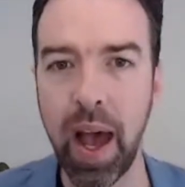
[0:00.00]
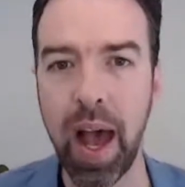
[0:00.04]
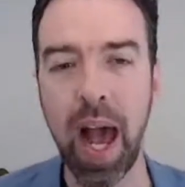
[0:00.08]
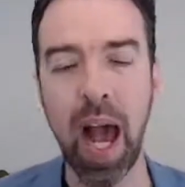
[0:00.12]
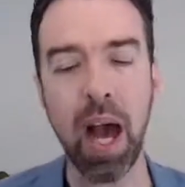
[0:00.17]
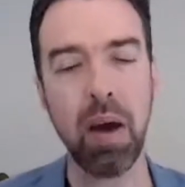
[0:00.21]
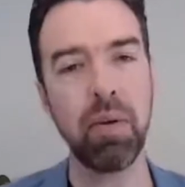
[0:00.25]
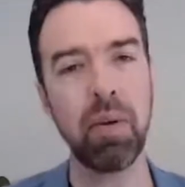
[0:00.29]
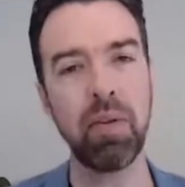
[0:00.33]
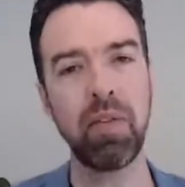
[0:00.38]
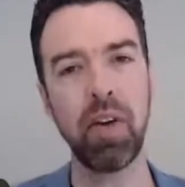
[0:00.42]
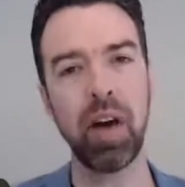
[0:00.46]

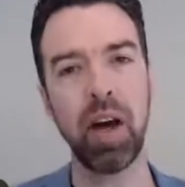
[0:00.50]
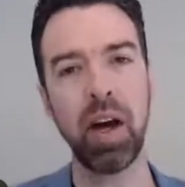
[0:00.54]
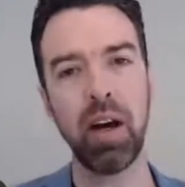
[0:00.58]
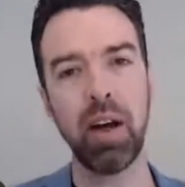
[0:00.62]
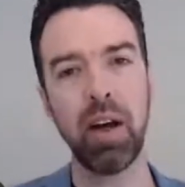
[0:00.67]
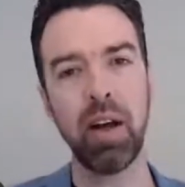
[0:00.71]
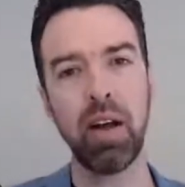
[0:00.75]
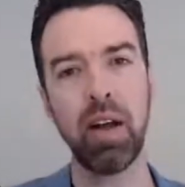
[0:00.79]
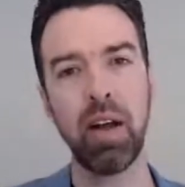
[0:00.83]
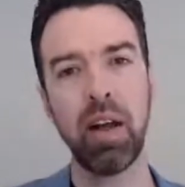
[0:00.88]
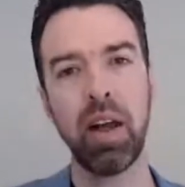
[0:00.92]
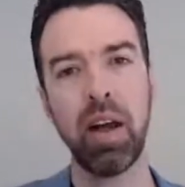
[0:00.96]

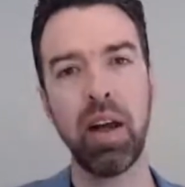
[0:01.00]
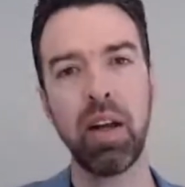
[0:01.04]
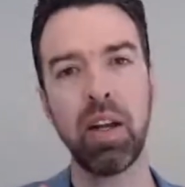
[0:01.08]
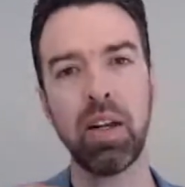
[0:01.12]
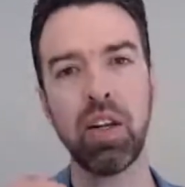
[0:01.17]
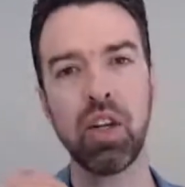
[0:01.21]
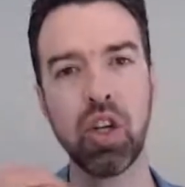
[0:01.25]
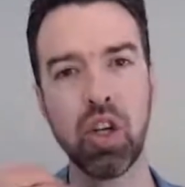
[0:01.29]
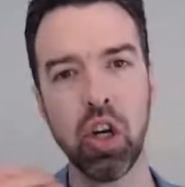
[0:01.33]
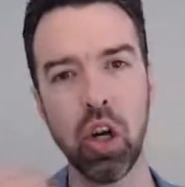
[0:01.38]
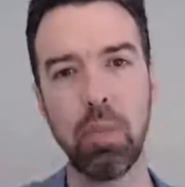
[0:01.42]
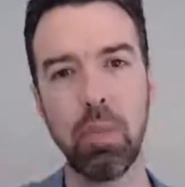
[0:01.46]
However,
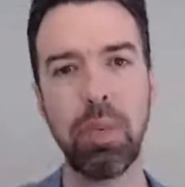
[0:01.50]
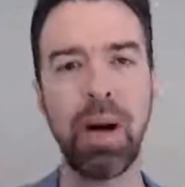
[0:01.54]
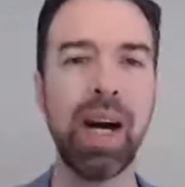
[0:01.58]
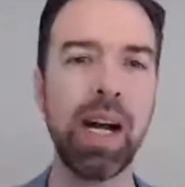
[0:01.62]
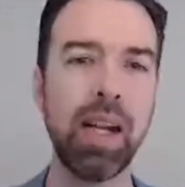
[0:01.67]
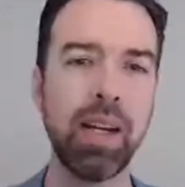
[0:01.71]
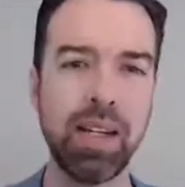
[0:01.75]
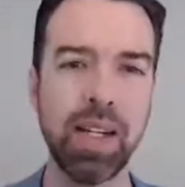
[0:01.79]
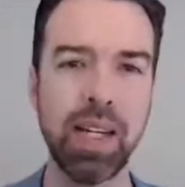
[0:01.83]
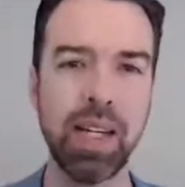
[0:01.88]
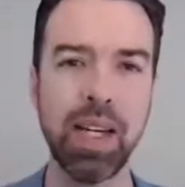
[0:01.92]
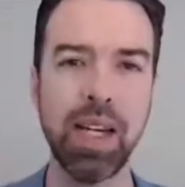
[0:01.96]
job
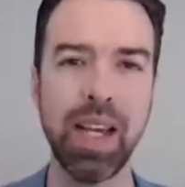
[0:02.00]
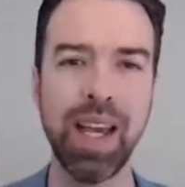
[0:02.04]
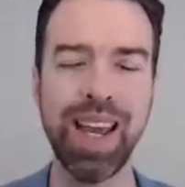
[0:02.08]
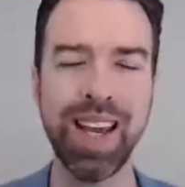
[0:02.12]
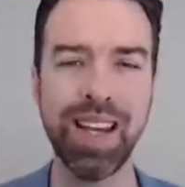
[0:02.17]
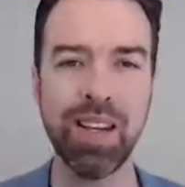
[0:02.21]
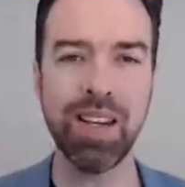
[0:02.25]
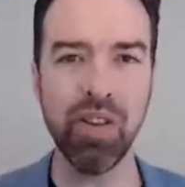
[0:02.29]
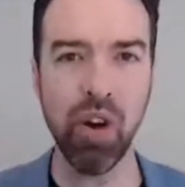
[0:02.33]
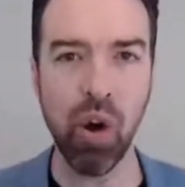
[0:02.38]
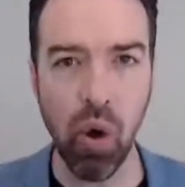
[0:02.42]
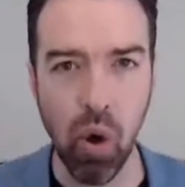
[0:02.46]
hunting
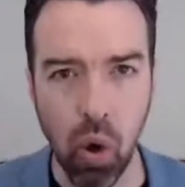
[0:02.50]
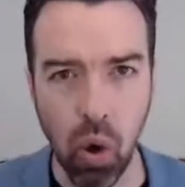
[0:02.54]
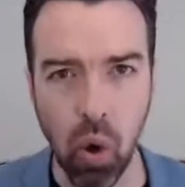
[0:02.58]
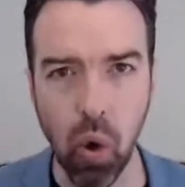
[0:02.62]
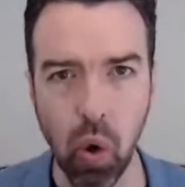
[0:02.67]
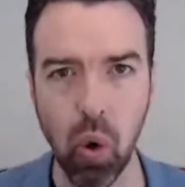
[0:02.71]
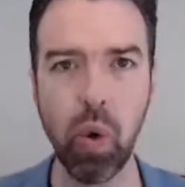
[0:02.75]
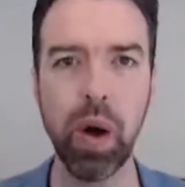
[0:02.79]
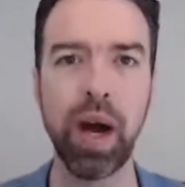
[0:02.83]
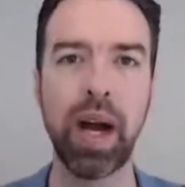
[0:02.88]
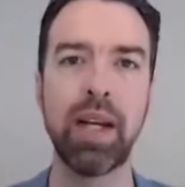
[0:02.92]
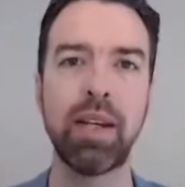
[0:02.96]
is
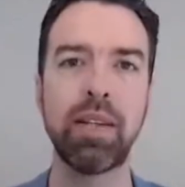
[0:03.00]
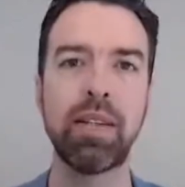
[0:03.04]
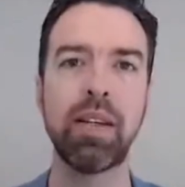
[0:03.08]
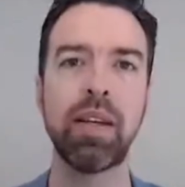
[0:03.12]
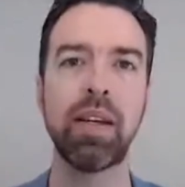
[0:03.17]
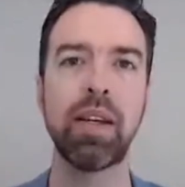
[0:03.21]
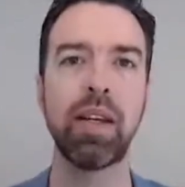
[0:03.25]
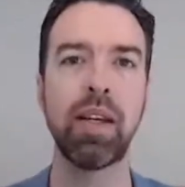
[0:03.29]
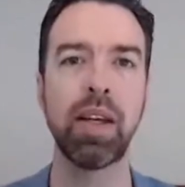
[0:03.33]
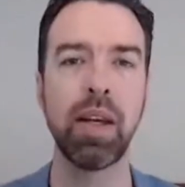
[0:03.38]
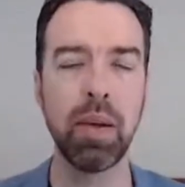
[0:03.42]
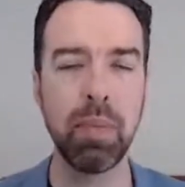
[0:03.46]
always
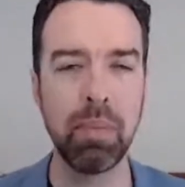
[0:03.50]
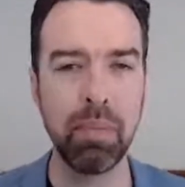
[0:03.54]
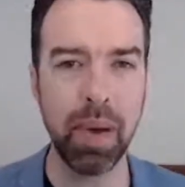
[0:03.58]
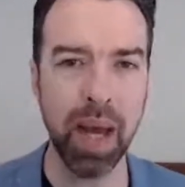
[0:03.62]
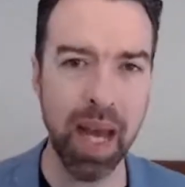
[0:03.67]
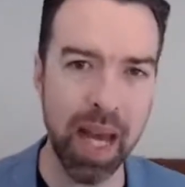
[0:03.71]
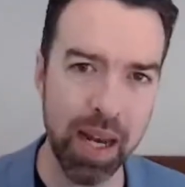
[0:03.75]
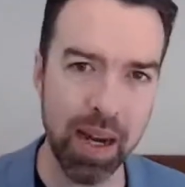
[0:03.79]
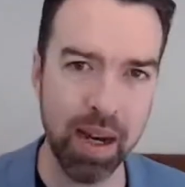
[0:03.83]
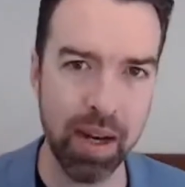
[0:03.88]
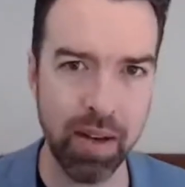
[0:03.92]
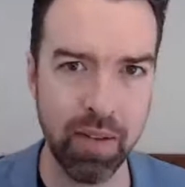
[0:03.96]

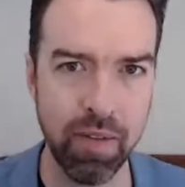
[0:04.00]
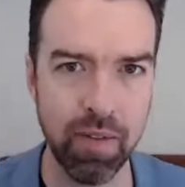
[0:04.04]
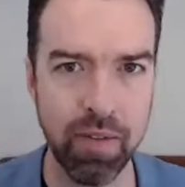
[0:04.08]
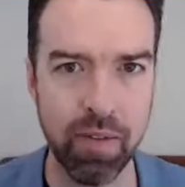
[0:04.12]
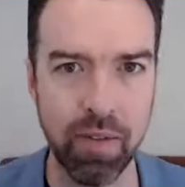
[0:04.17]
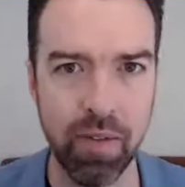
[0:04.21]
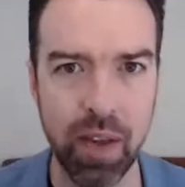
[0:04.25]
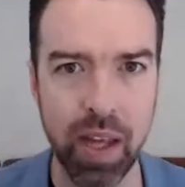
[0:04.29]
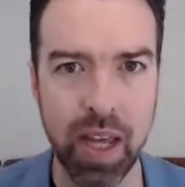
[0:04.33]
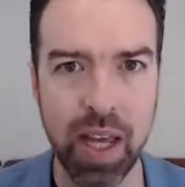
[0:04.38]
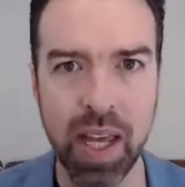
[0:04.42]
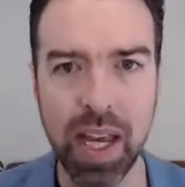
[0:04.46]
competitive.
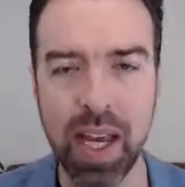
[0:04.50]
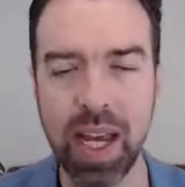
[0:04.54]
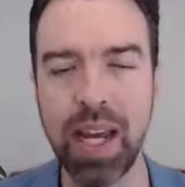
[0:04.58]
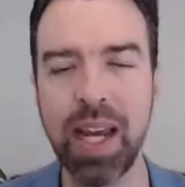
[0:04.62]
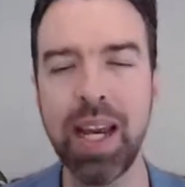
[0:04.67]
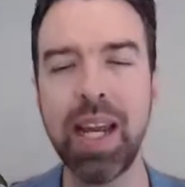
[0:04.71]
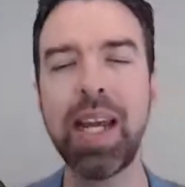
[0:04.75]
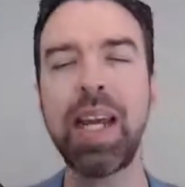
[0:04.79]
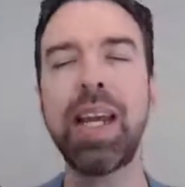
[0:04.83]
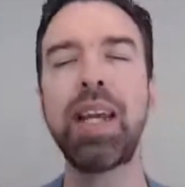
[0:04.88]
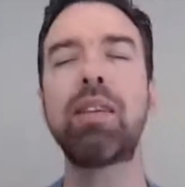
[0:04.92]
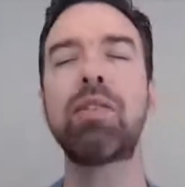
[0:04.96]
It
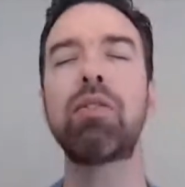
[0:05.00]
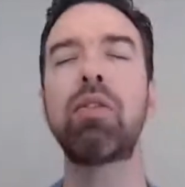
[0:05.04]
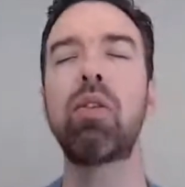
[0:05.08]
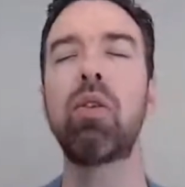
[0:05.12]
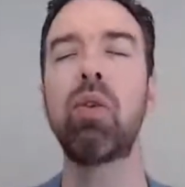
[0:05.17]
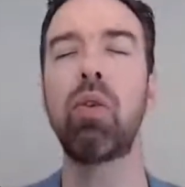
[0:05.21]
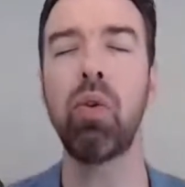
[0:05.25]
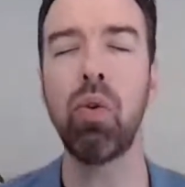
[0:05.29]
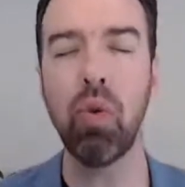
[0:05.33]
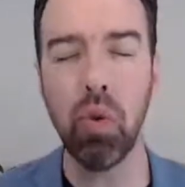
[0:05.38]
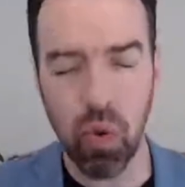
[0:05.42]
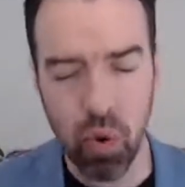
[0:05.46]
is
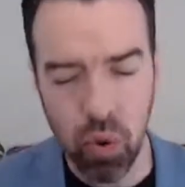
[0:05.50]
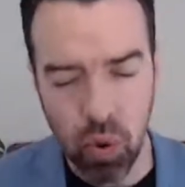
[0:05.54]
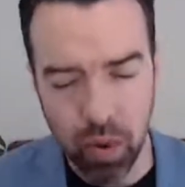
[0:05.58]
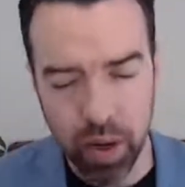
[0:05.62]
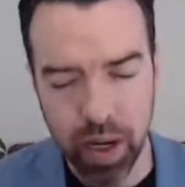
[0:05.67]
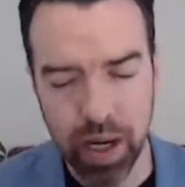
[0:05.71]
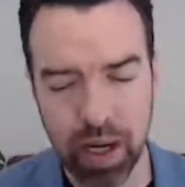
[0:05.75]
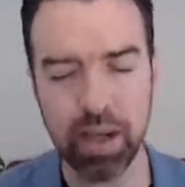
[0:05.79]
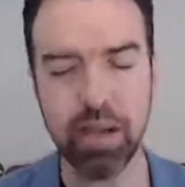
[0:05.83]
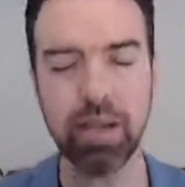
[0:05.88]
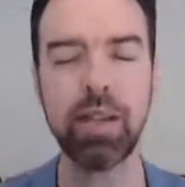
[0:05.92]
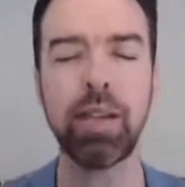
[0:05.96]

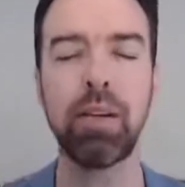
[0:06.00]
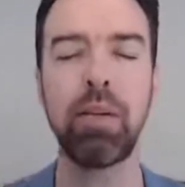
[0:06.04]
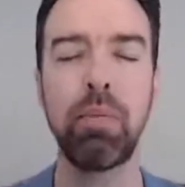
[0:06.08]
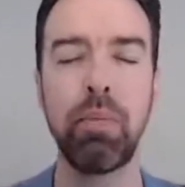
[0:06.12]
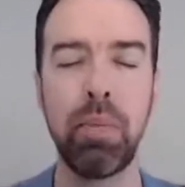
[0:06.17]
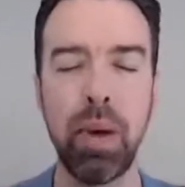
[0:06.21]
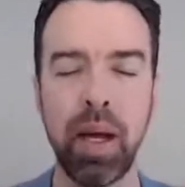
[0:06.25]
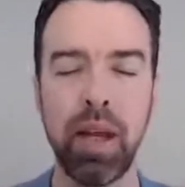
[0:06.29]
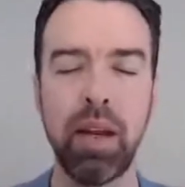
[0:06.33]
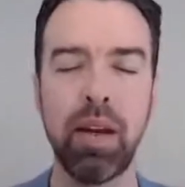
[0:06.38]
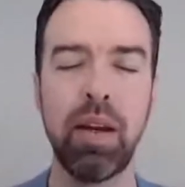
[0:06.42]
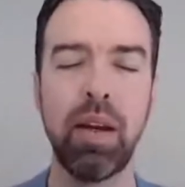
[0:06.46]
always
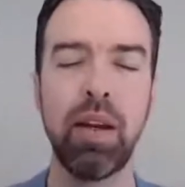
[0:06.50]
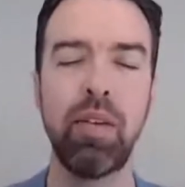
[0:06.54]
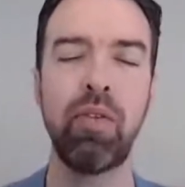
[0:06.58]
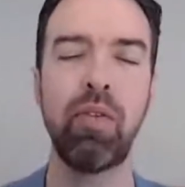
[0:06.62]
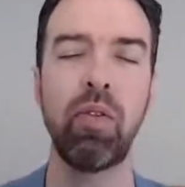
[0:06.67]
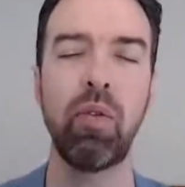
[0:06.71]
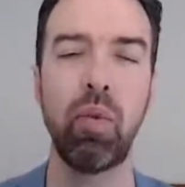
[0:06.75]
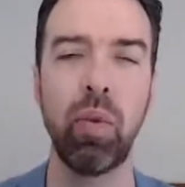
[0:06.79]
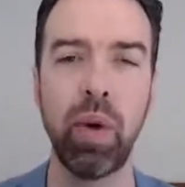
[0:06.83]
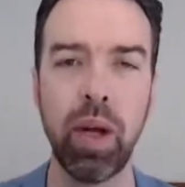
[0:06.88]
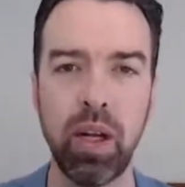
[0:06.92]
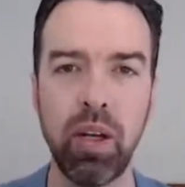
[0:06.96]
competitive
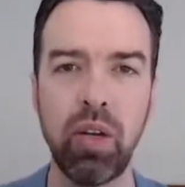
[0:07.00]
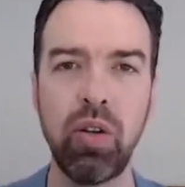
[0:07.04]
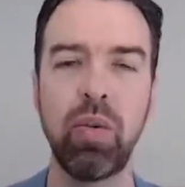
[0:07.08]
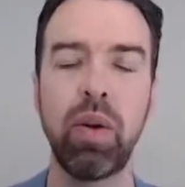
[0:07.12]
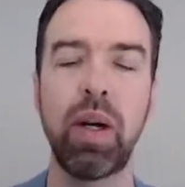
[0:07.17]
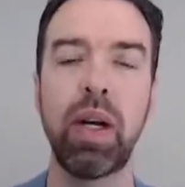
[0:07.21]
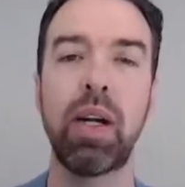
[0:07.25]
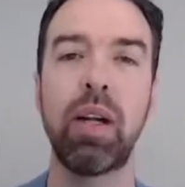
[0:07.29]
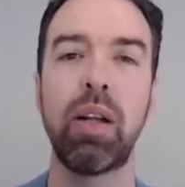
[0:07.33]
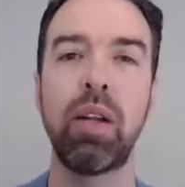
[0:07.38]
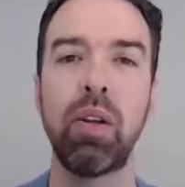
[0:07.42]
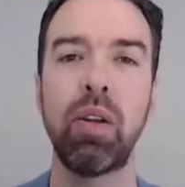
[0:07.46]
when you
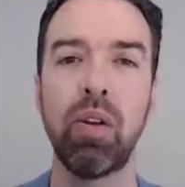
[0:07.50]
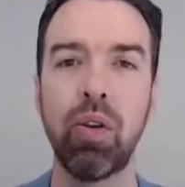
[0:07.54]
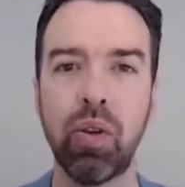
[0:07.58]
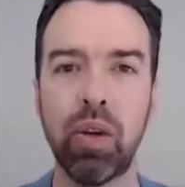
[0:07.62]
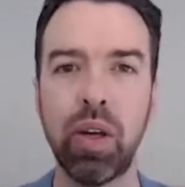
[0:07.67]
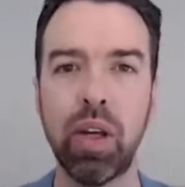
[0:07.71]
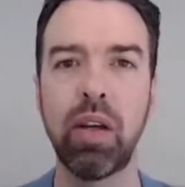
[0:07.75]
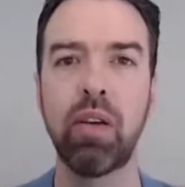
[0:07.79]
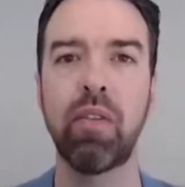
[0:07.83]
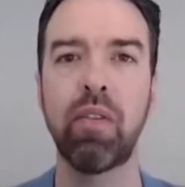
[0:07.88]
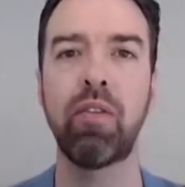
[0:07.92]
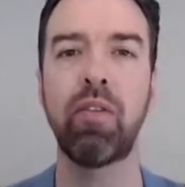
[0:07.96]
are
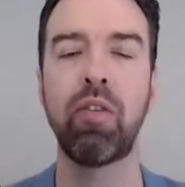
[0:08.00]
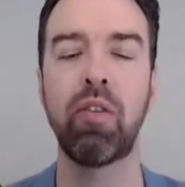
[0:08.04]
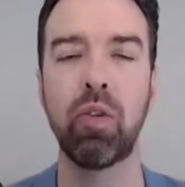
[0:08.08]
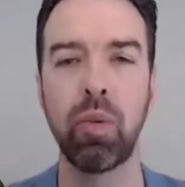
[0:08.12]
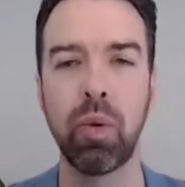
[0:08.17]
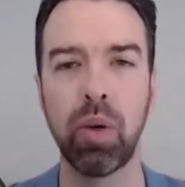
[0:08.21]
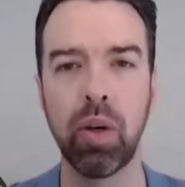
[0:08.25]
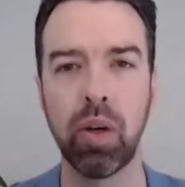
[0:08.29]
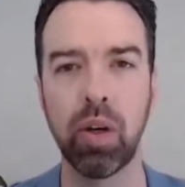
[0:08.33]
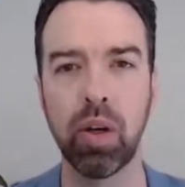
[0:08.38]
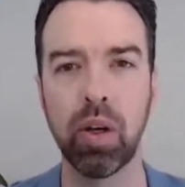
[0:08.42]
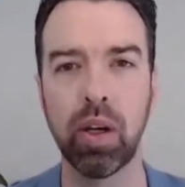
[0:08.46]
looking for
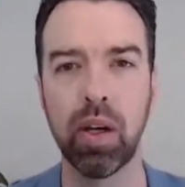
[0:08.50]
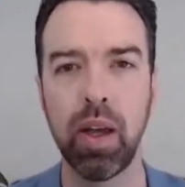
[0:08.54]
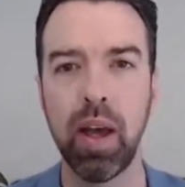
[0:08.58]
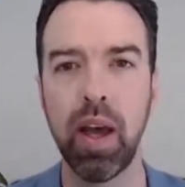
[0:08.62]
work.